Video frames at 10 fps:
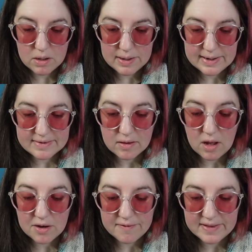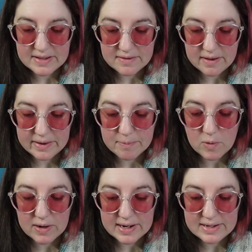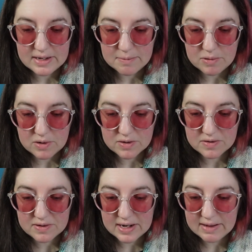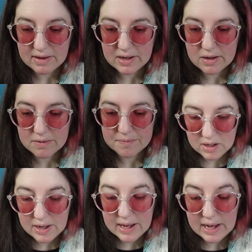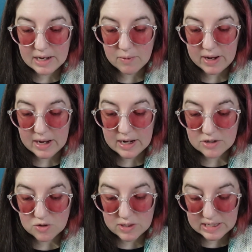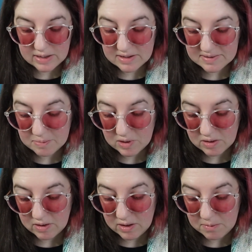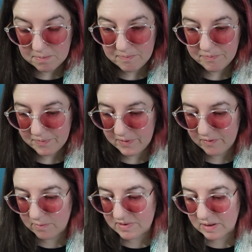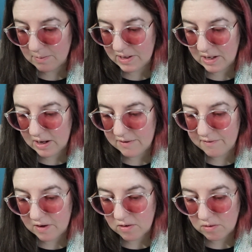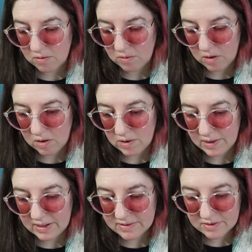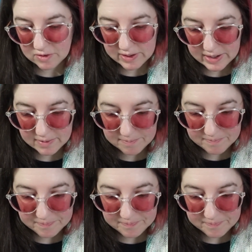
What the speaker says: has a lot of these like more indie books that I like. Anyway, I joined this book club from somebody I follow on Instagram.